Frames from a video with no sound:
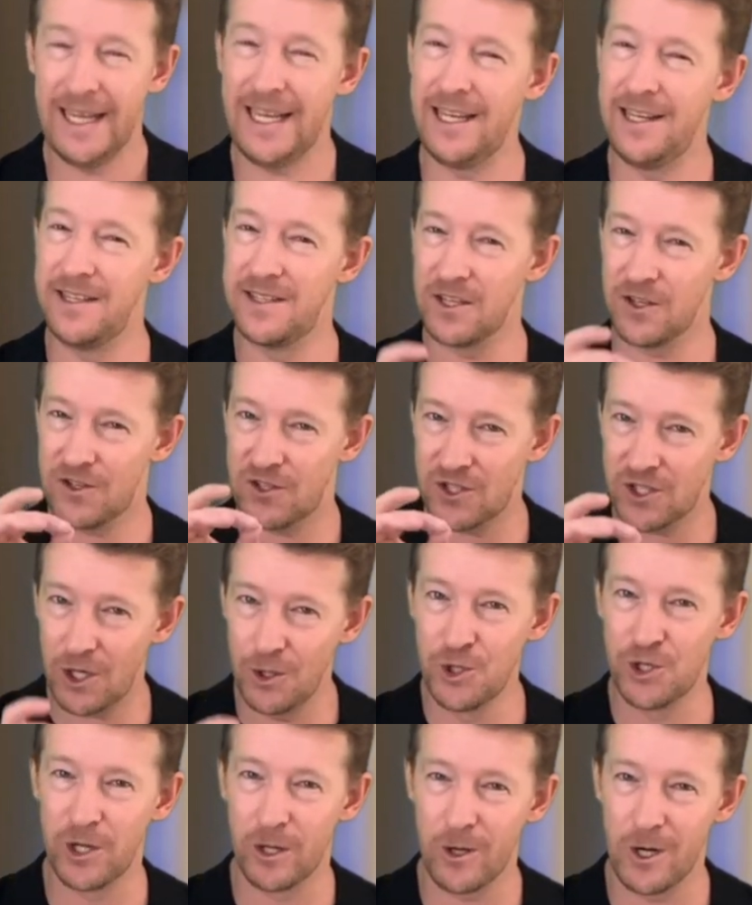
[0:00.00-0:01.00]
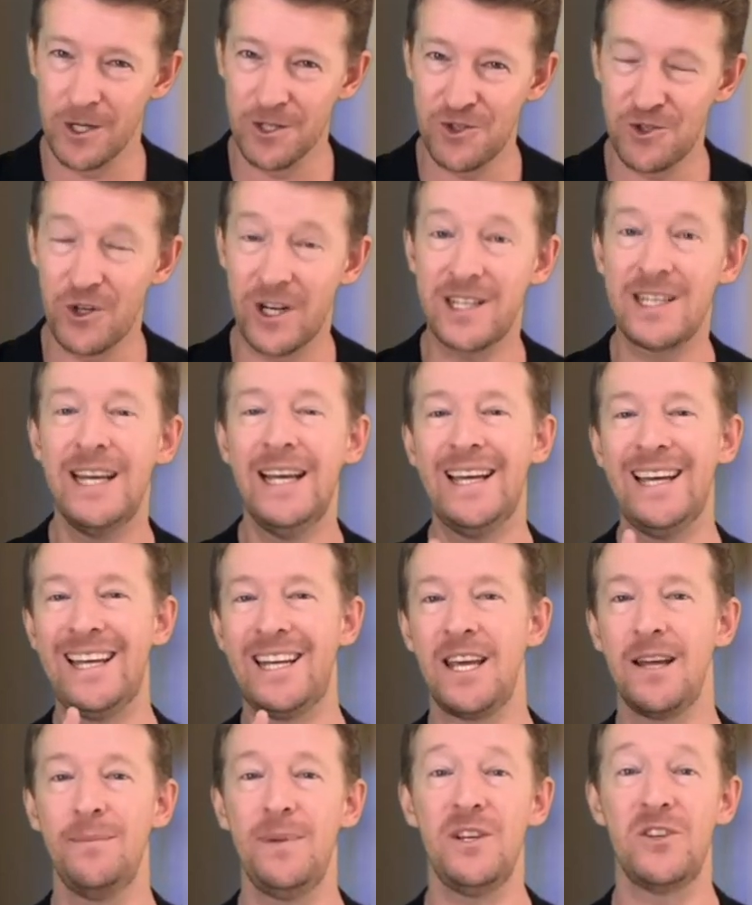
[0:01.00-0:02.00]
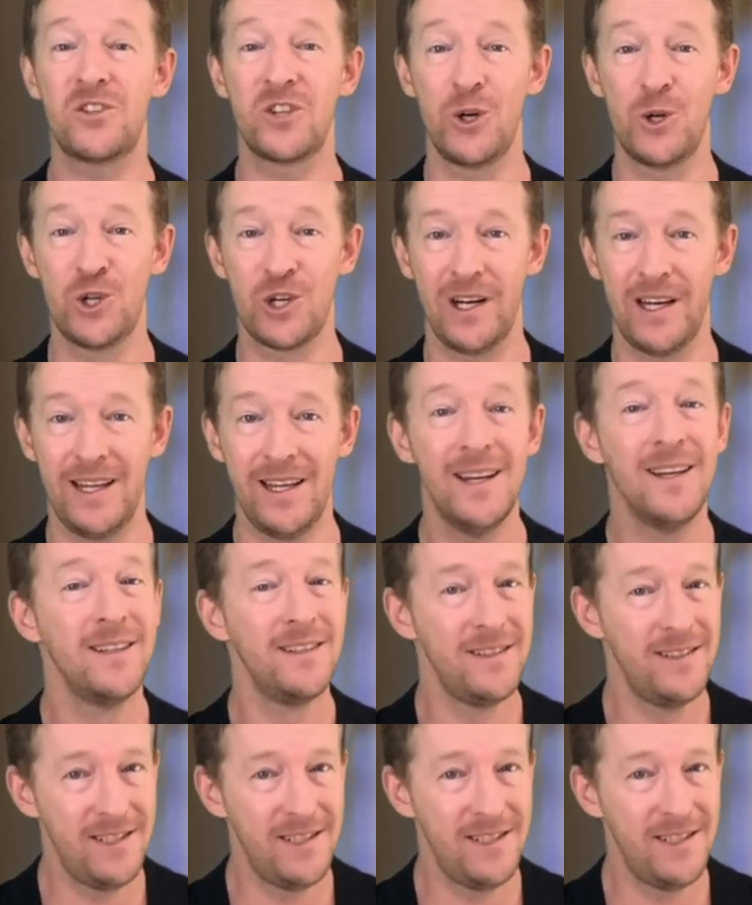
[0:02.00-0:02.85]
It is a social construct. It can be socially